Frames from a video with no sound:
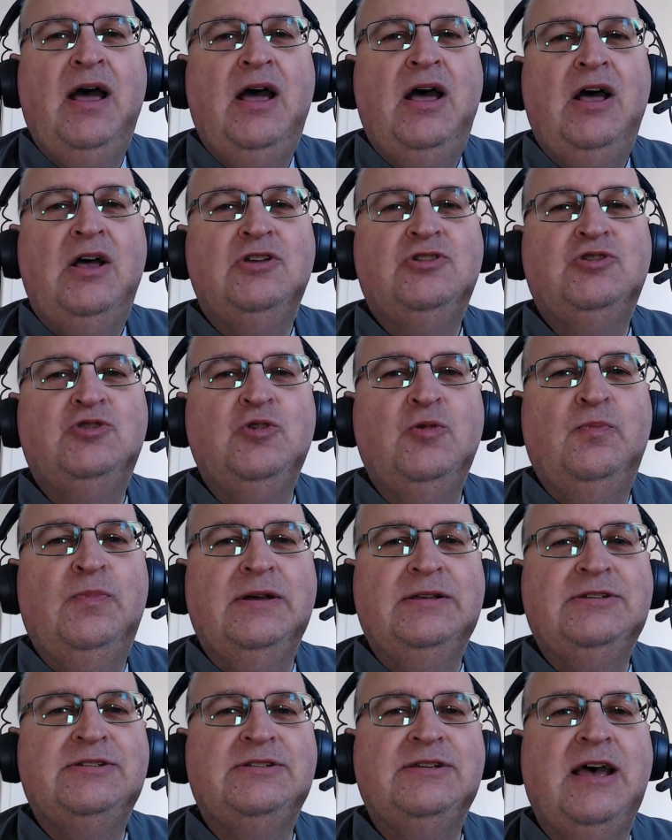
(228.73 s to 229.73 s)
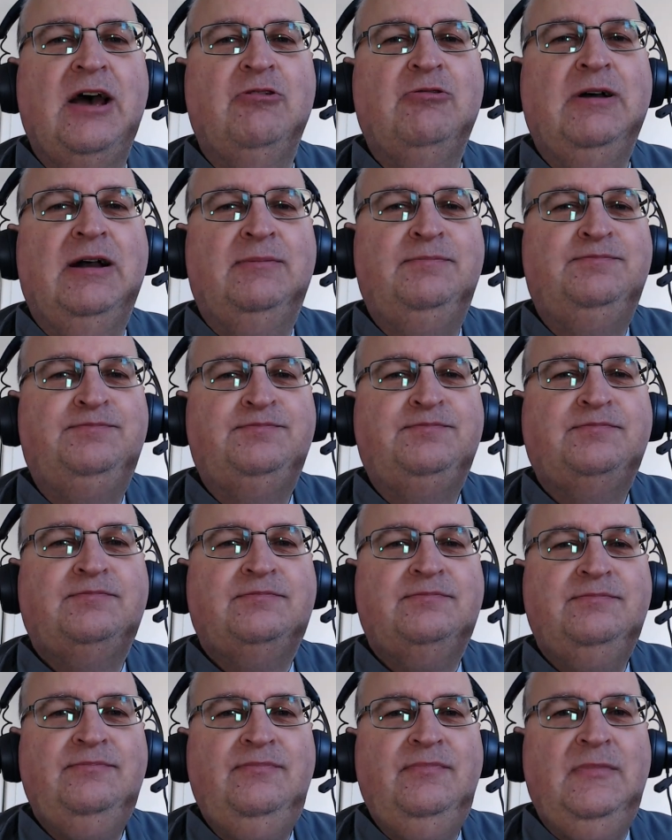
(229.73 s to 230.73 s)
Super sour.
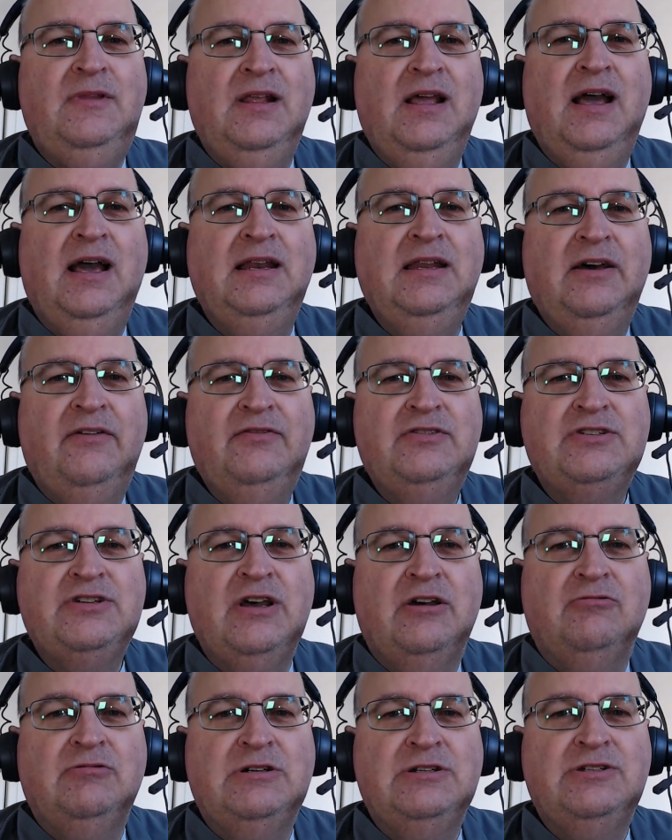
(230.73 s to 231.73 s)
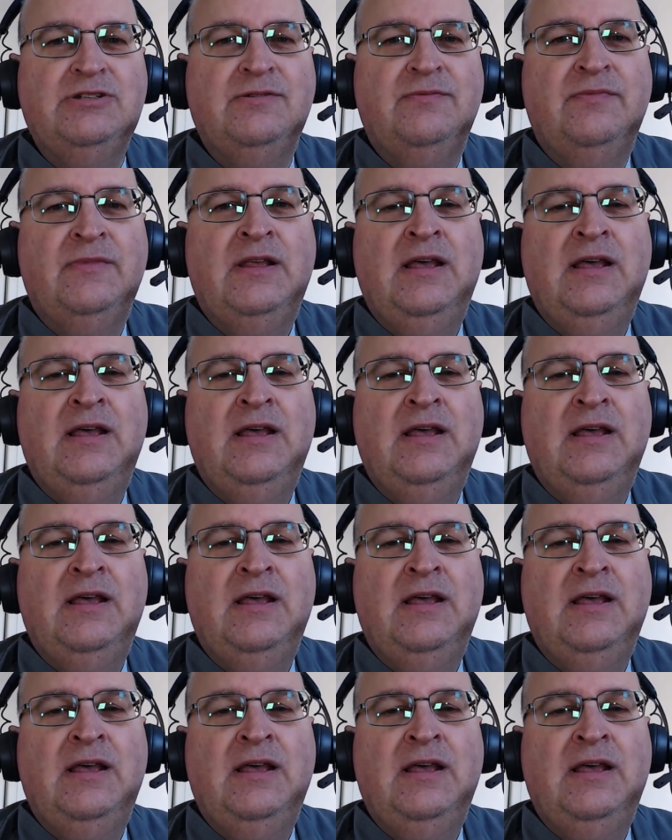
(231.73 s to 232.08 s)
I love sours.